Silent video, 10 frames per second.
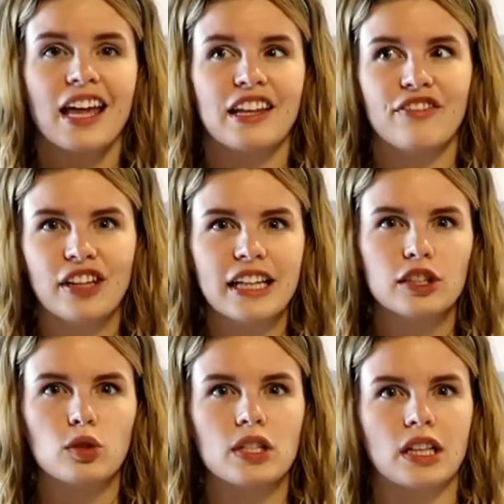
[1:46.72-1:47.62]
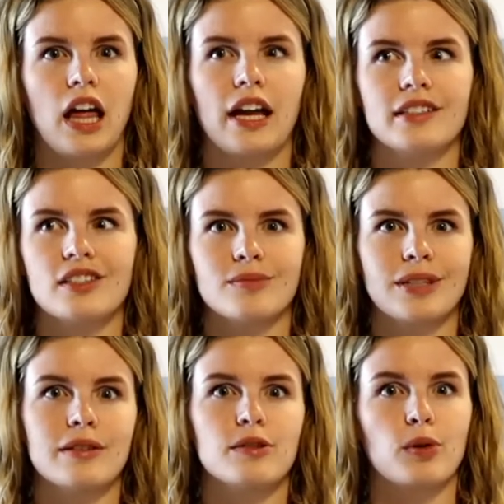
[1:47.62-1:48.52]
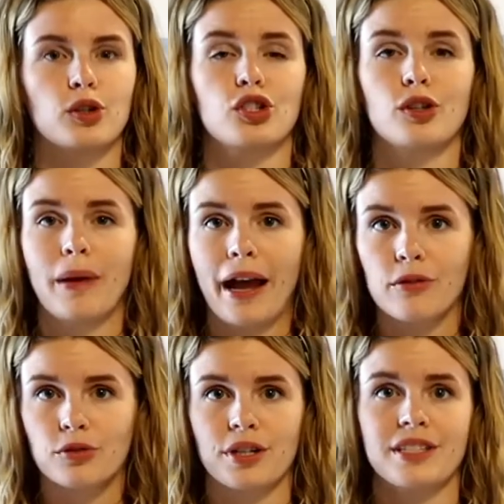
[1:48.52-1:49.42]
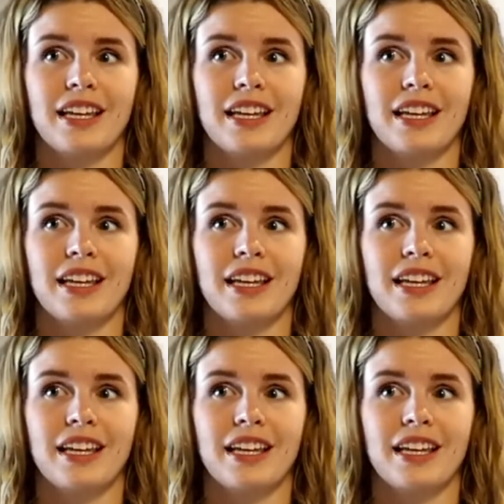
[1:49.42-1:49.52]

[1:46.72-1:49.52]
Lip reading: they feel like those clients sometimes push their boundaries.